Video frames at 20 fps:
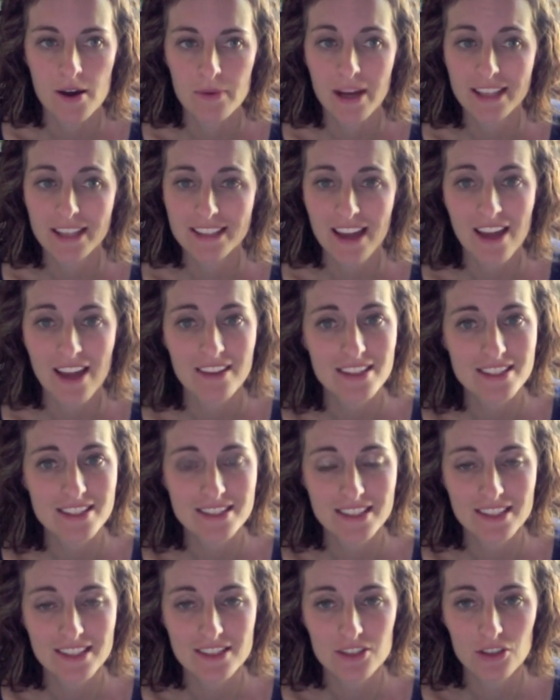Again, the
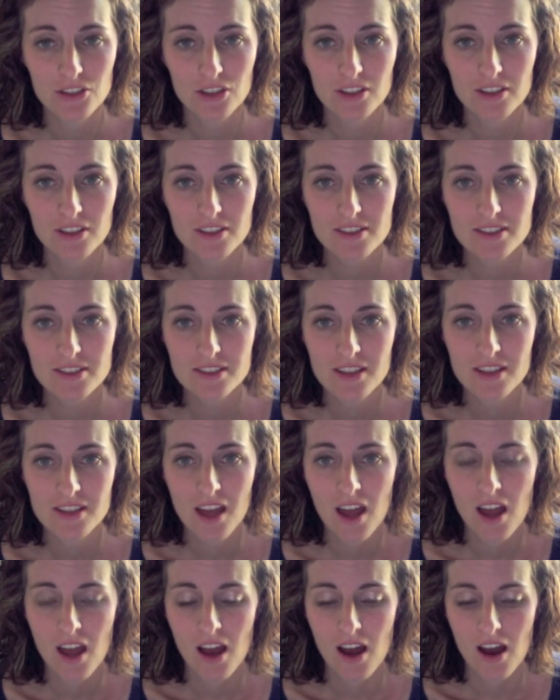SITS girls
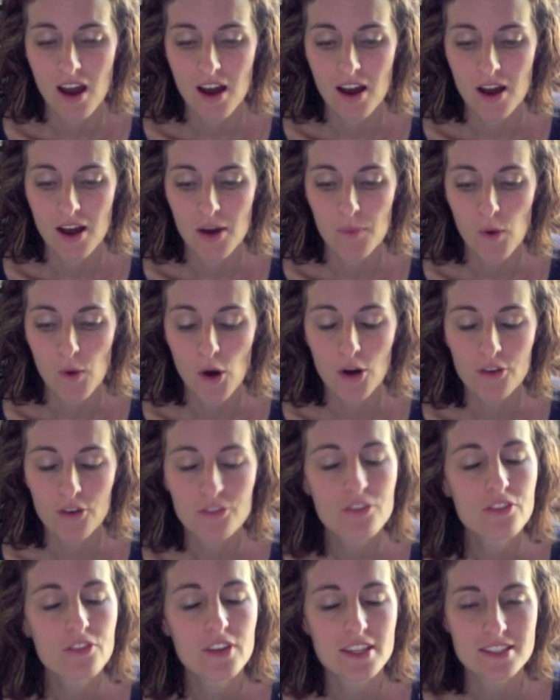are
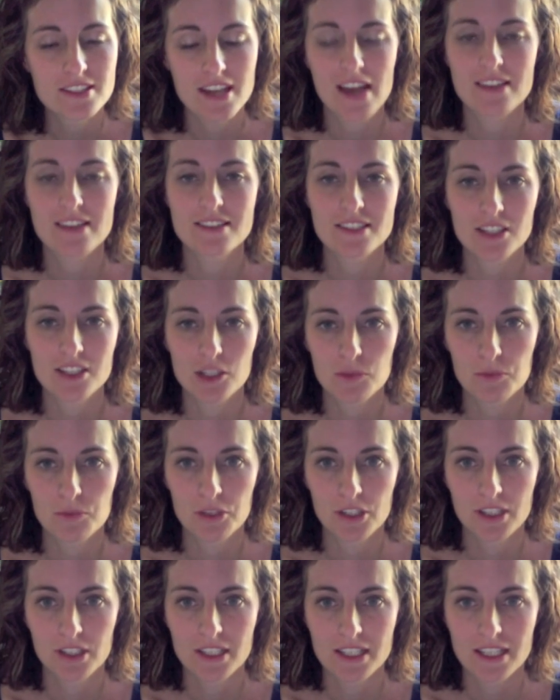a fantastic
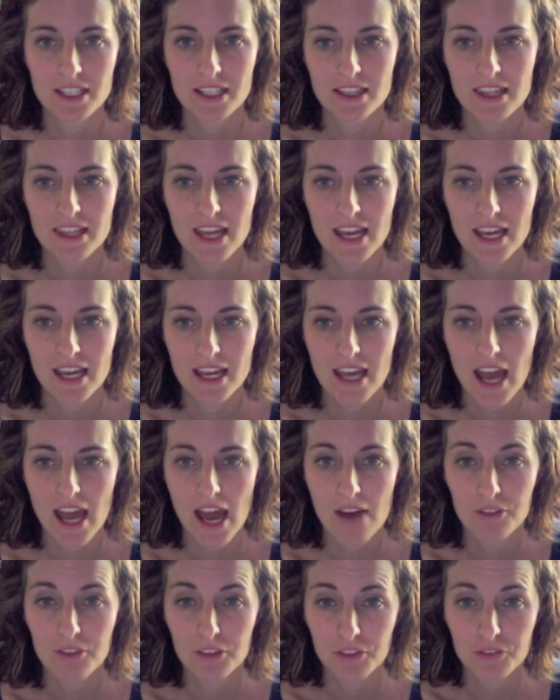community. They
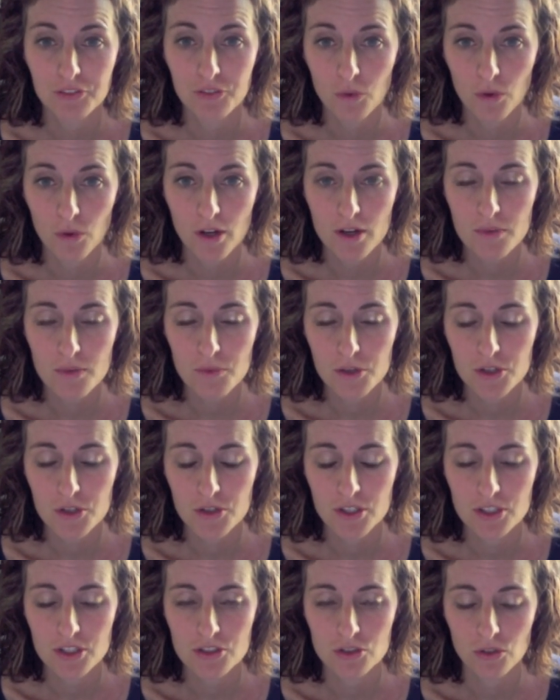have a forum where you
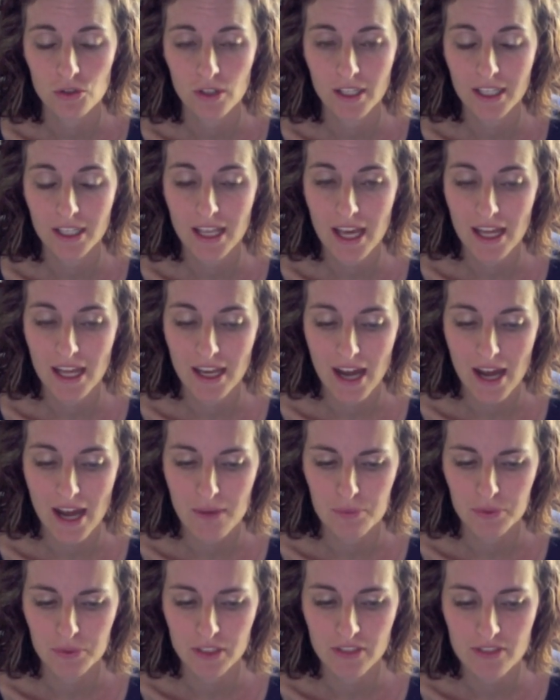can join, and I
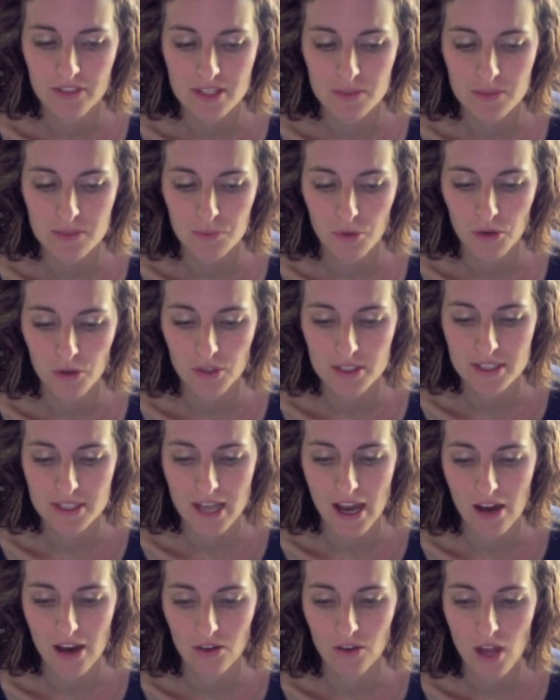believe it's broken
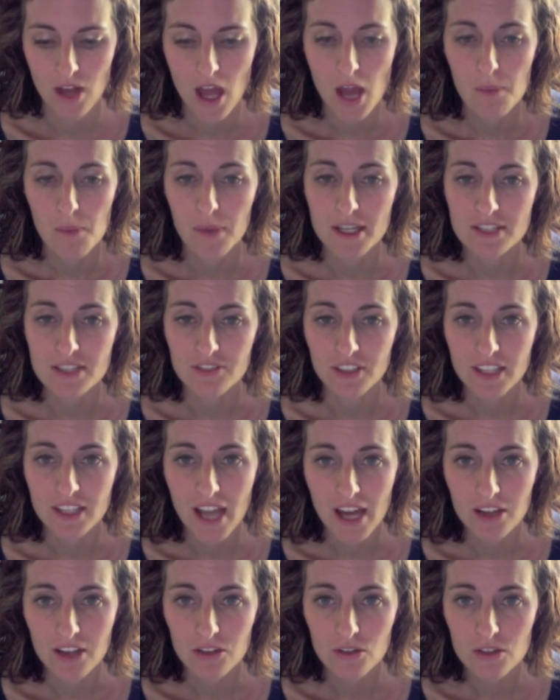down by different
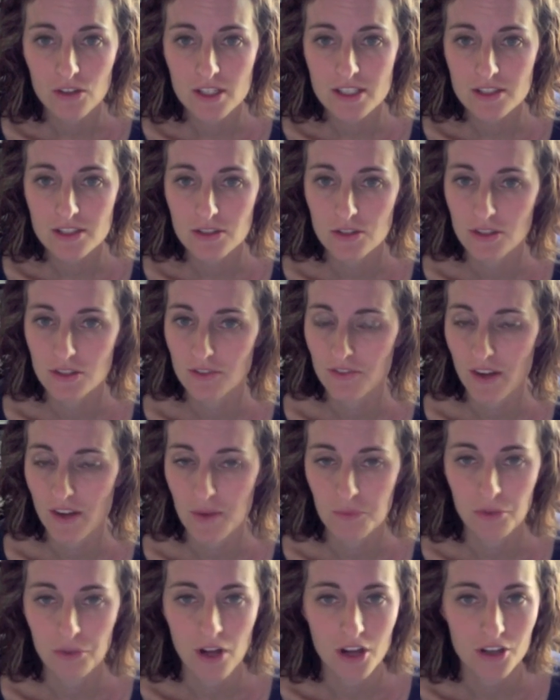categories, so you can
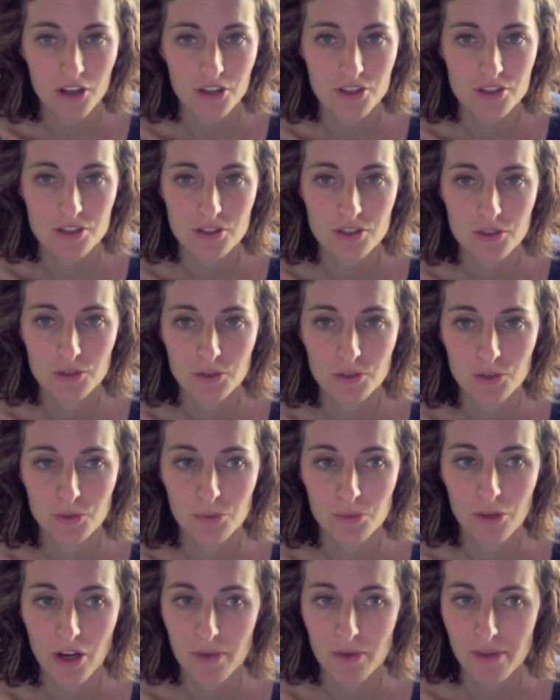find bloggers who
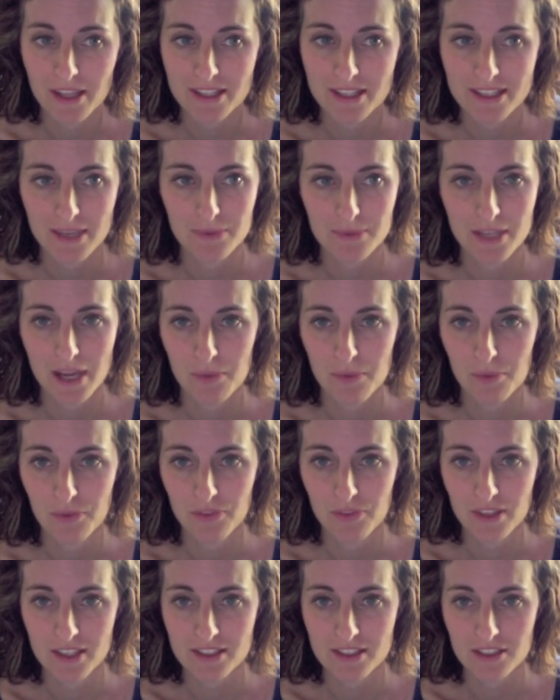blog about the same type of
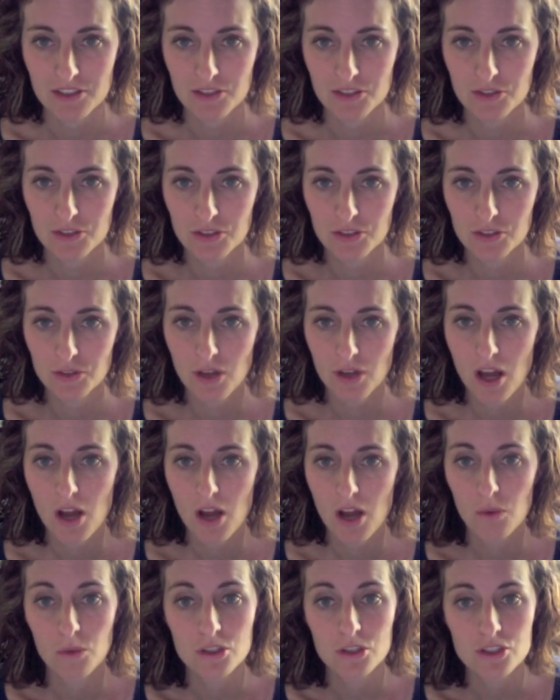things that you do,
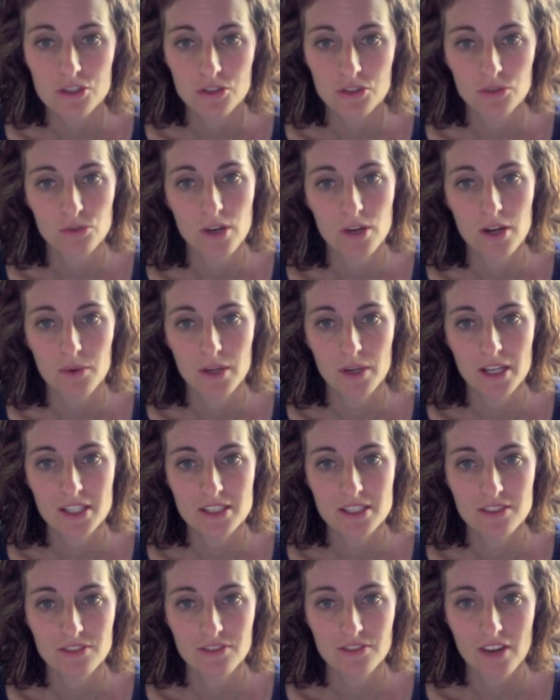which is a great way
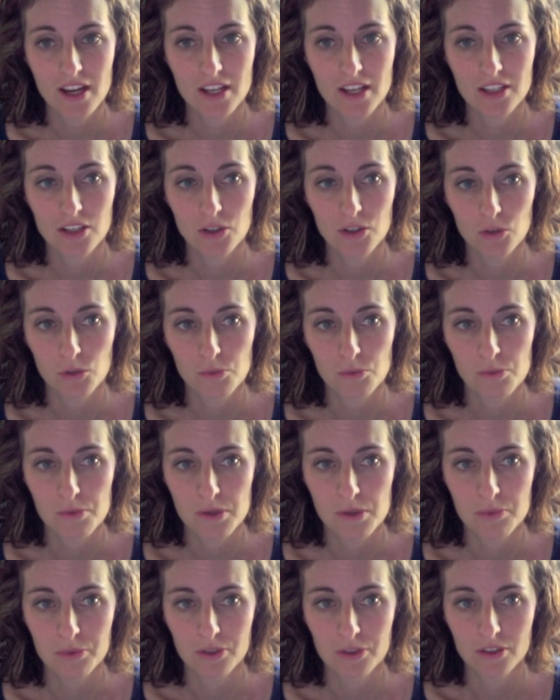to find a group of
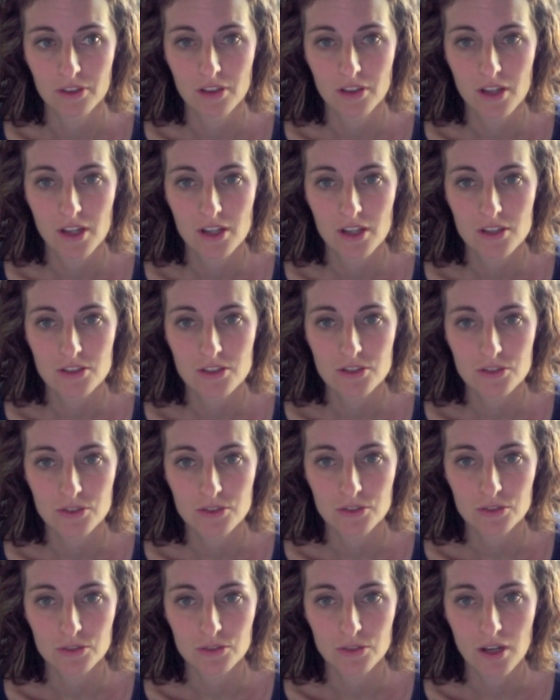people
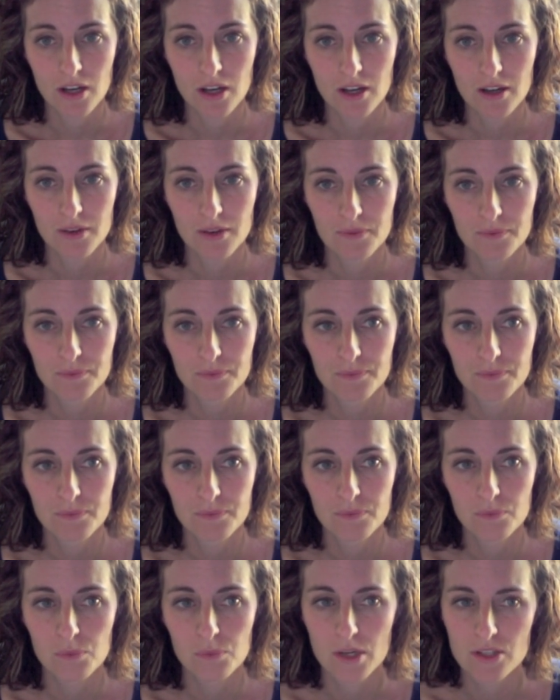to
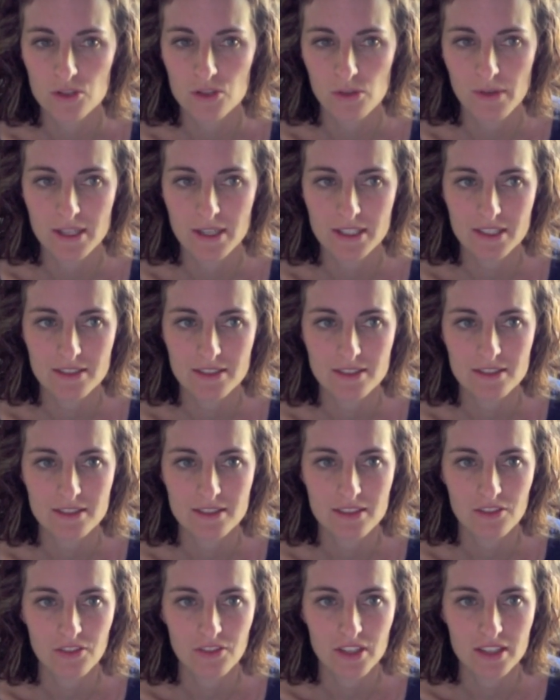brainstorm ideas and
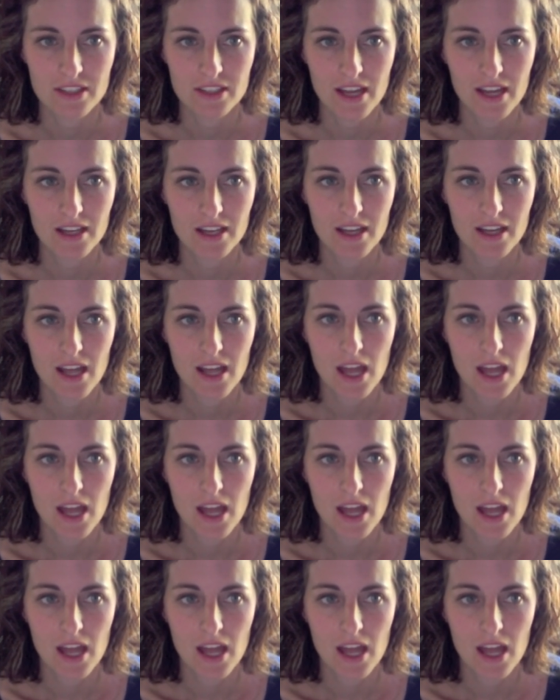stuff like that.